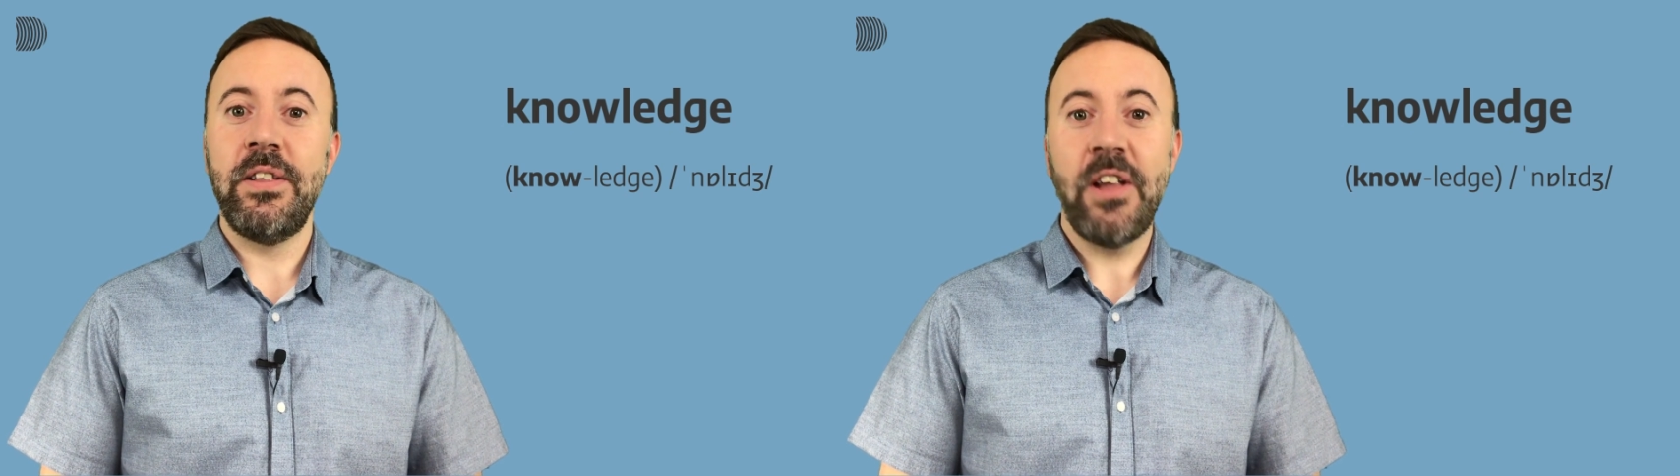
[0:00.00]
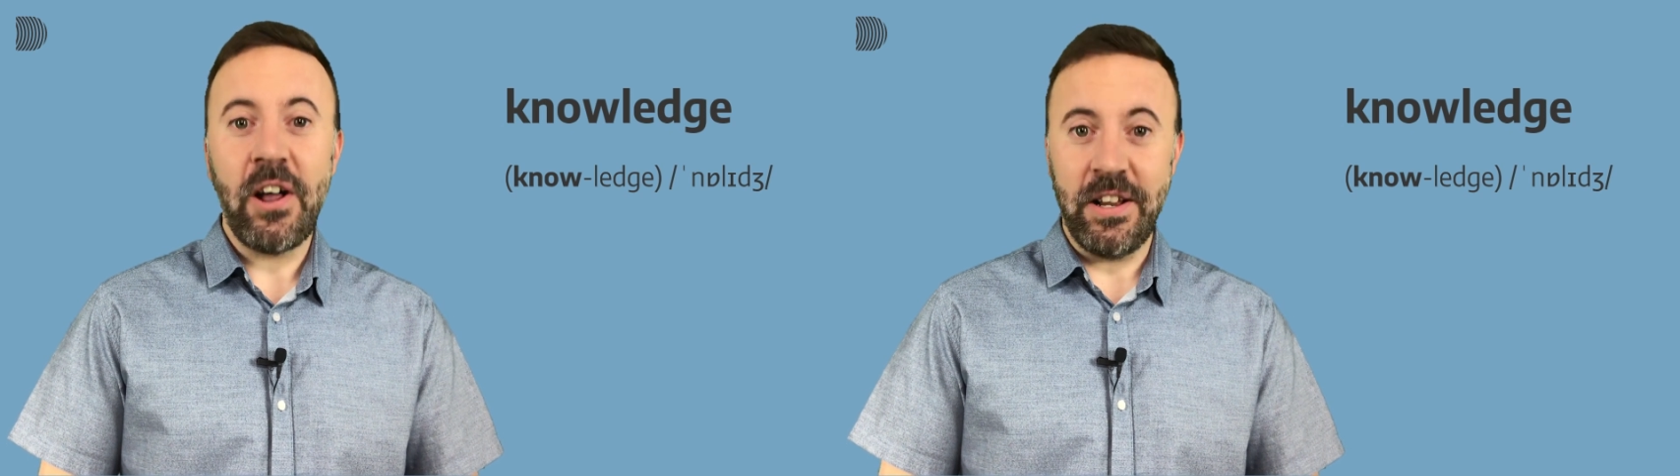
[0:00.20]

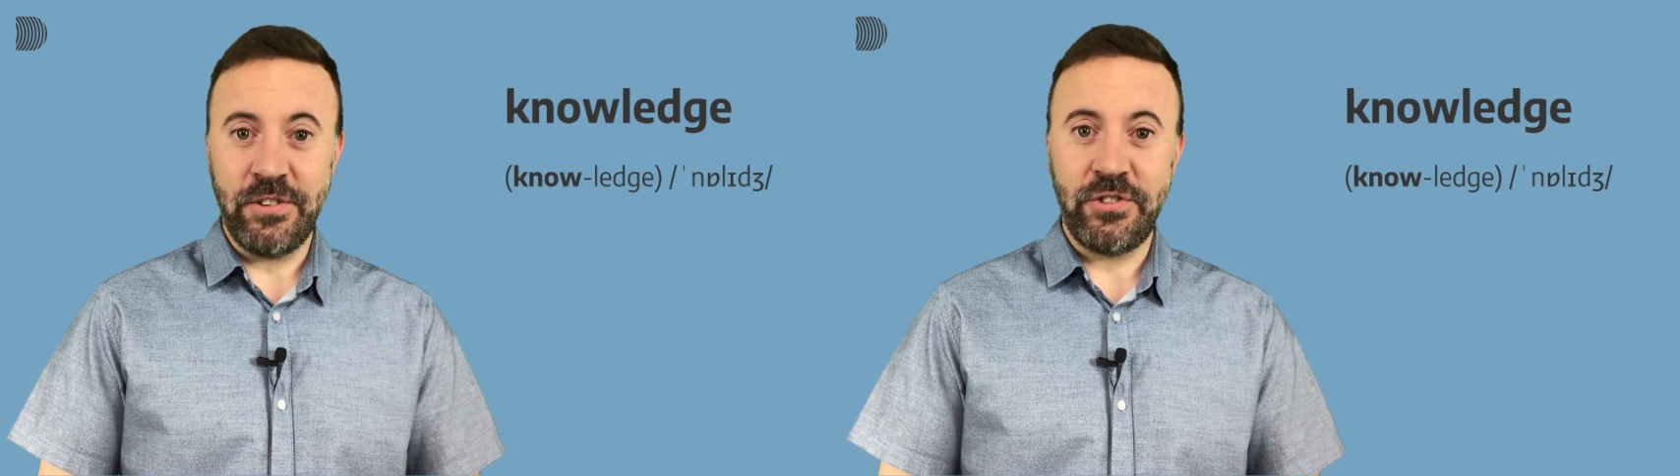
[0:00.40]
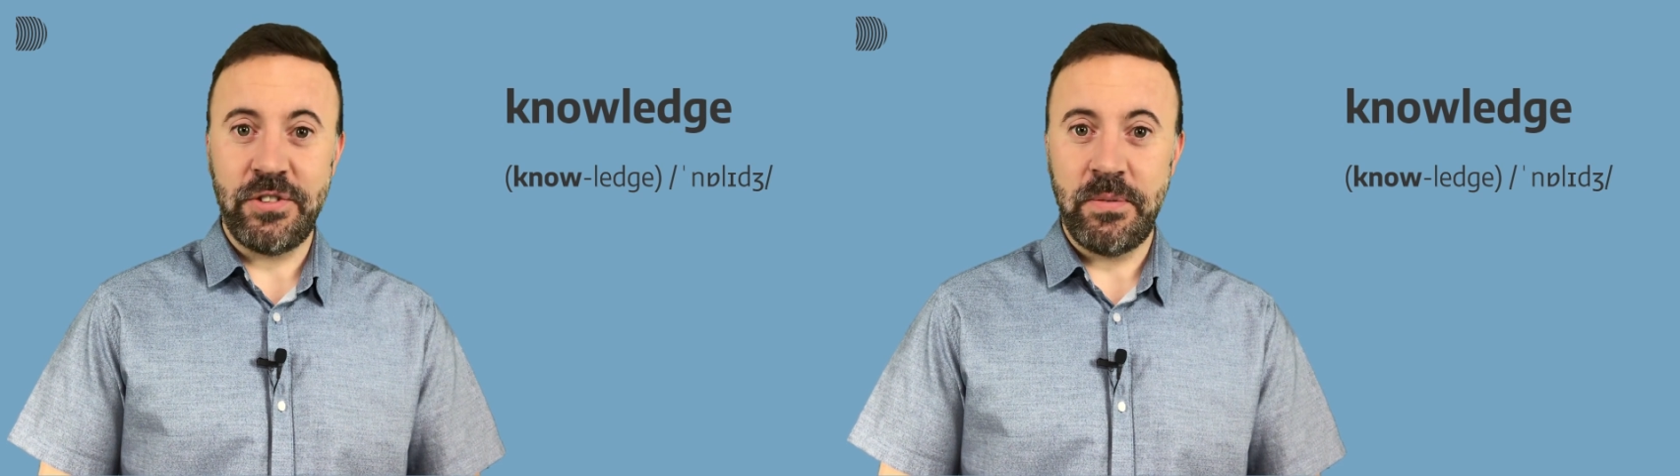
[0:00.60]

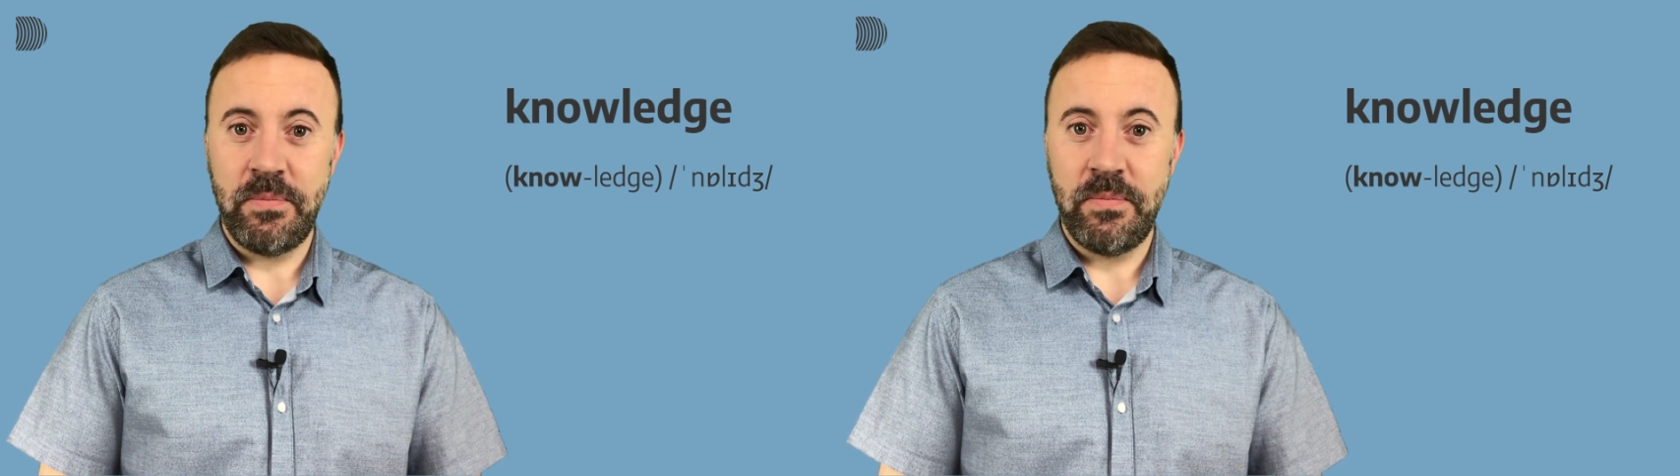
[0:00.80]
Knowledge.